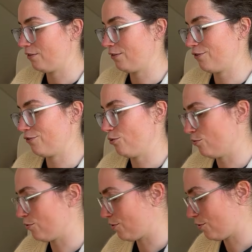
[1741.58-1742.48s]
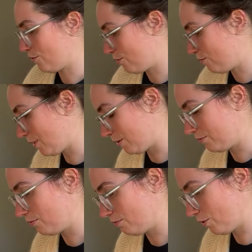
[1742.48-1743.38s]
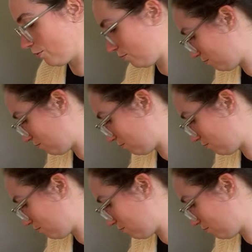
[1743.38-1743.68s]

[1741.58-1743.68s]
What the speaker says: We've also, well, not